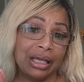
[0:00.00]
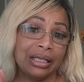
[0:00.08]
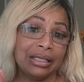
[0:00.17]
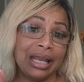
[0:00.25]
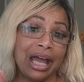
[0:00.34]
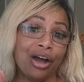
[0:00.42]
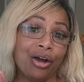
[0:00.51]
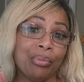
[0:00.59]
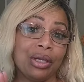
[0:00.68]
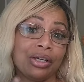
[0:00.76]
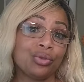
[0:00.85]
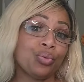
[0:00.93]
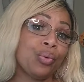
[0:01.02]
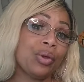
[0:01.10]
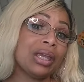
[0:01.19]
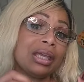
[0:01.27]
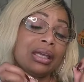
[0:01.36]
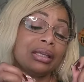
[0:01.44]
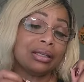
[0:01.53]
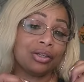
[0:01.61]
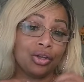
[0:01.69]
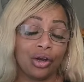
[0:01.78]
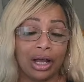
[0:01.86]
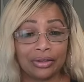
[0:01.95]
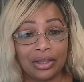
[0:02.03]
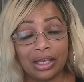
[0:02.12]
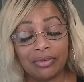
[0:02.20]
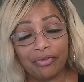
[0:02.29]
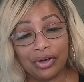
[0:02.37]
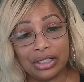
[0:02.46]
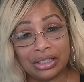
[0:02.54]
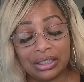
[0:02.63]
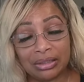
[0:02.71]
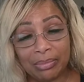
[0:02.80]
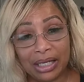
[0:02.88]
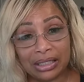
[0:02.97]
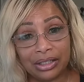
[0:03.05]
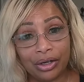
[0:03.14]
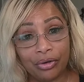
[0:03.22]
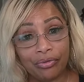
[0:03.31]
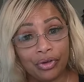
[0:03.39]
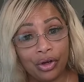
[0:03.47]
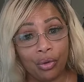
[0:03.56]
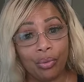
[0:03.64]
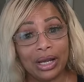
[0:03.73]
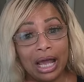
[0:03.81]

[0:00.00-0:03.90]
now because we can you know i think for instance myself you know when i